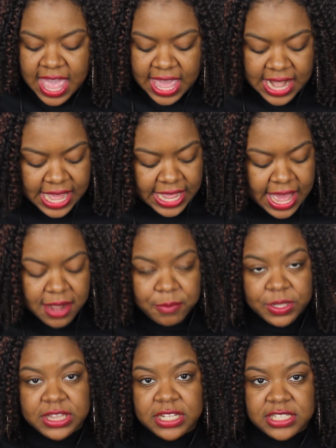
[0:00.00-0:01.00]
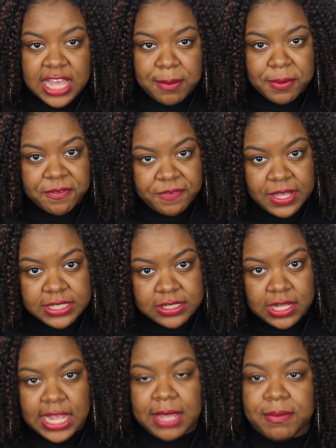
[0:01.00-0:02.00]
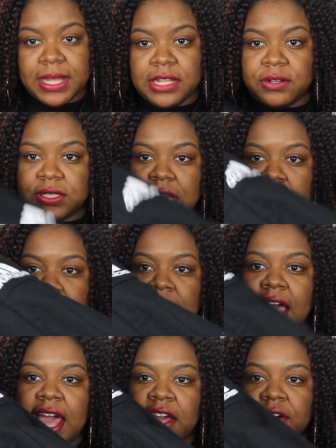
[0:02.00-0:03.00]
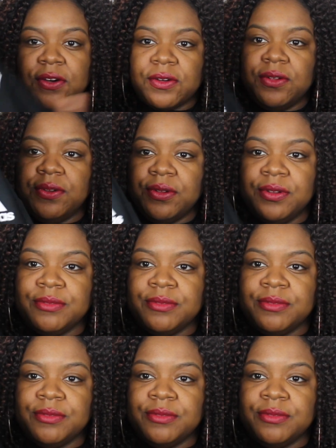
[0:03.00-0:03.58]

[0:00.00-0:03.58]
And I got them with the taper fit so they can be a little tight at the ankle.